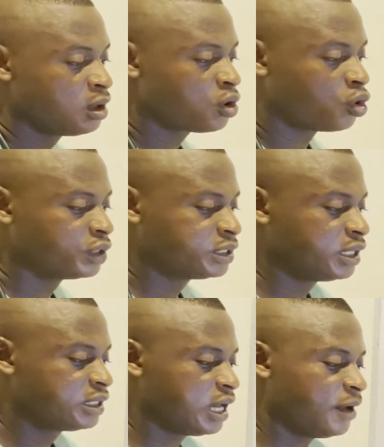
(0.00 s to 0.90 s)

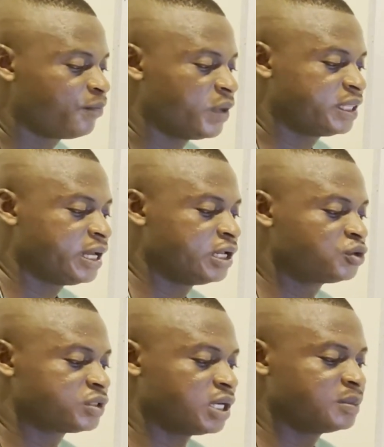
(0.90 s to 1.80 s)
Congenital, pertaining
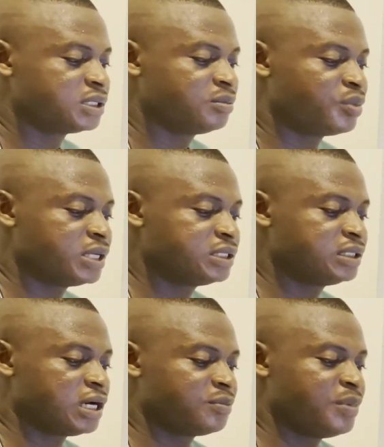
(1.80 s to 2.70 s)
to something present
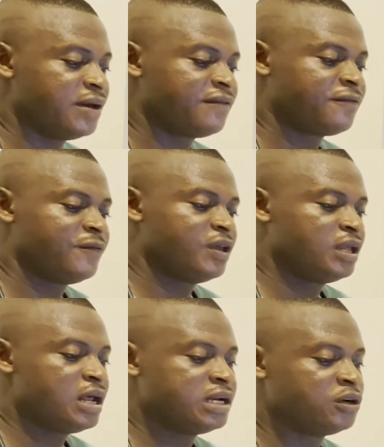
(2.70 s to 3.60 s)
at birth,
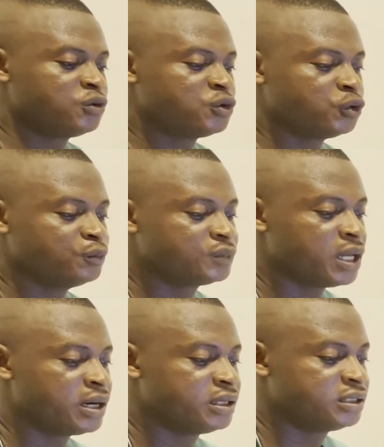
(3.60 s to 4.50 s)
either due to
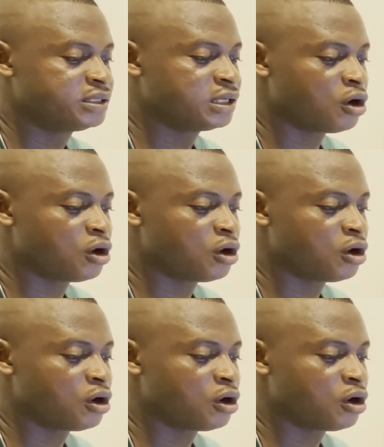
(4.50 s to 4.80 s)
hereditary